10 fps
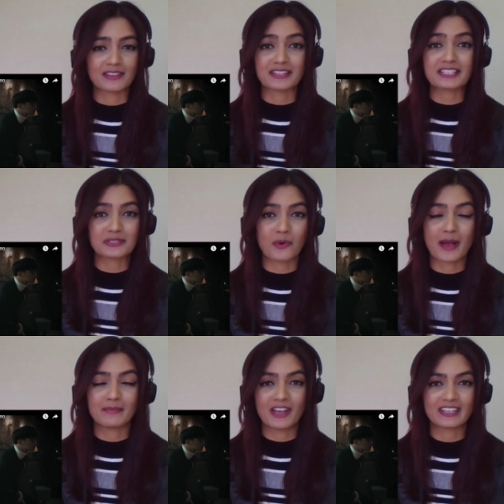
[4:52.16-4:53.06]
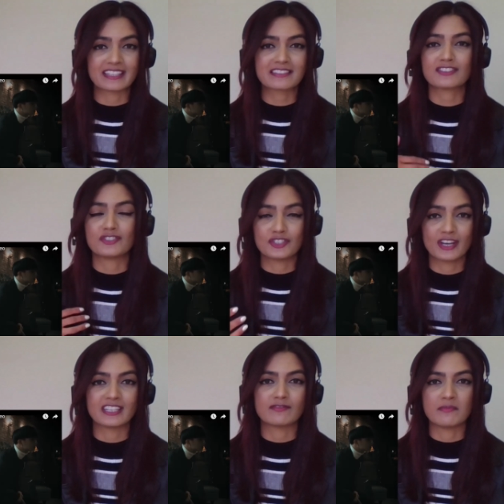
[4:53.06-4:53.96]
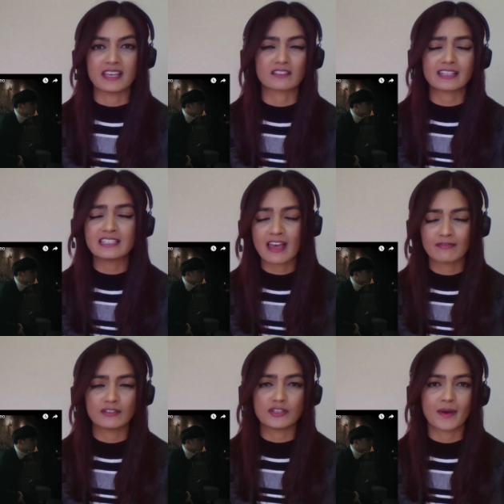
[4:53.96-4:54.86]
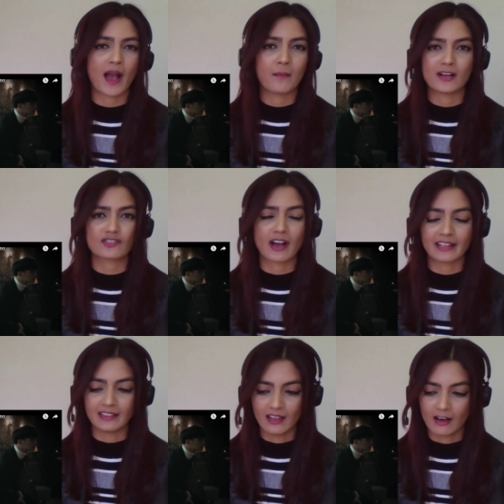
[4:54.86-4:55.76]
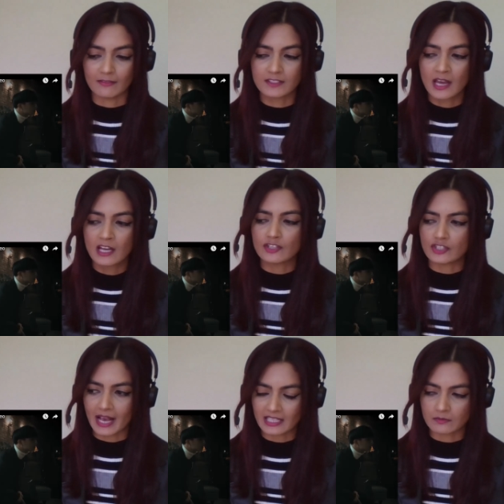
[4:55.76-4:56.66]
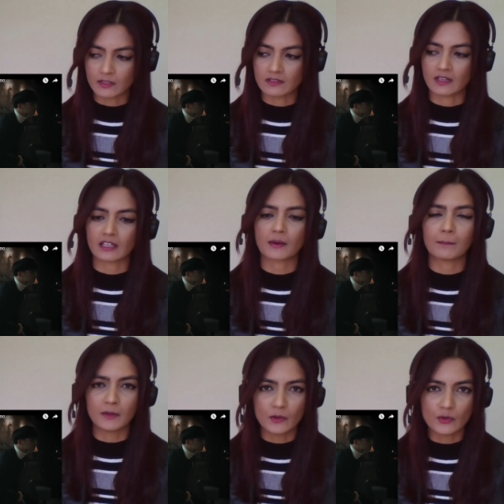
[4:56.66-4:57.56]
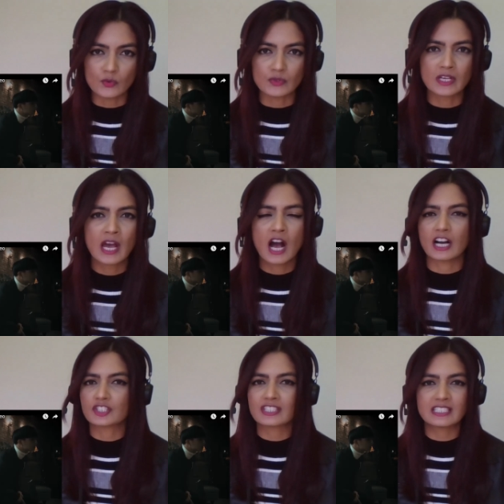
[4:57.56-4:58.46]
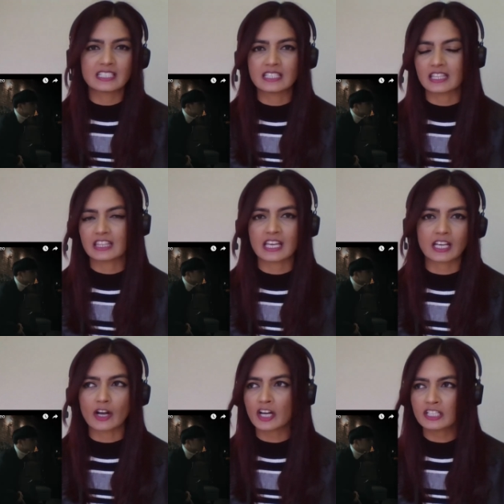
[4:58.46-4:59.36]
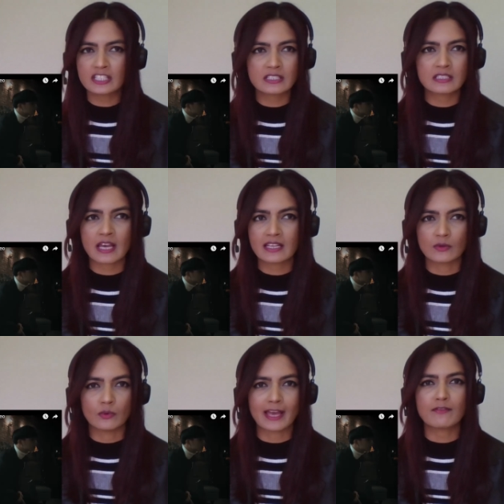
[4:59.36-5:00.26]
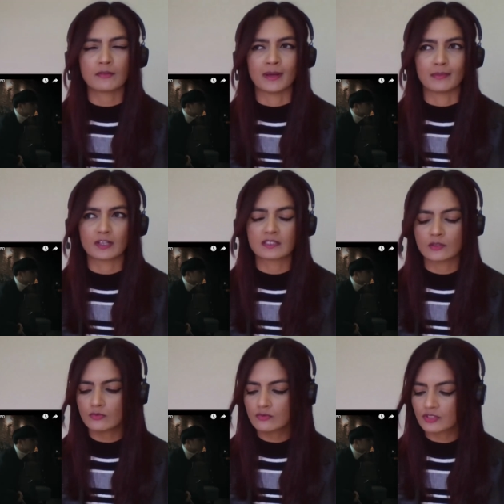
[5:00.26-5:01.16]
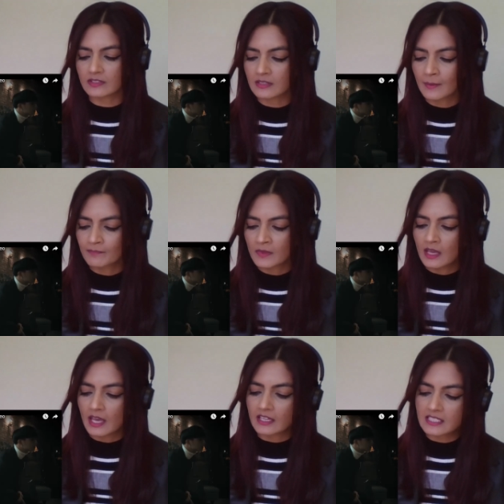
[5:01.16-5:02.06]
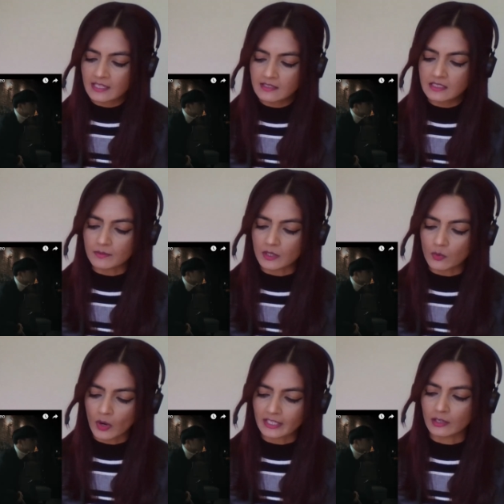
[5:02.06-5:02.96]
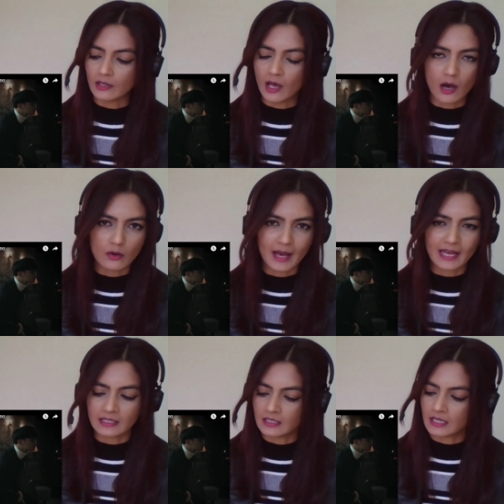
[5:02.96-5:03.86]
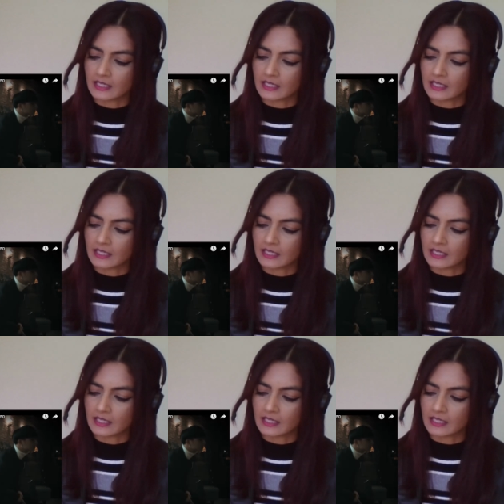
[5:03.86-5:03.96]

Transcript: and this is what I'm learning, this is a journey for me, because I never knew how much I loved jazz music, blues. I just didn't think, I kind of stayed away from it because it all just, it tends to be quite low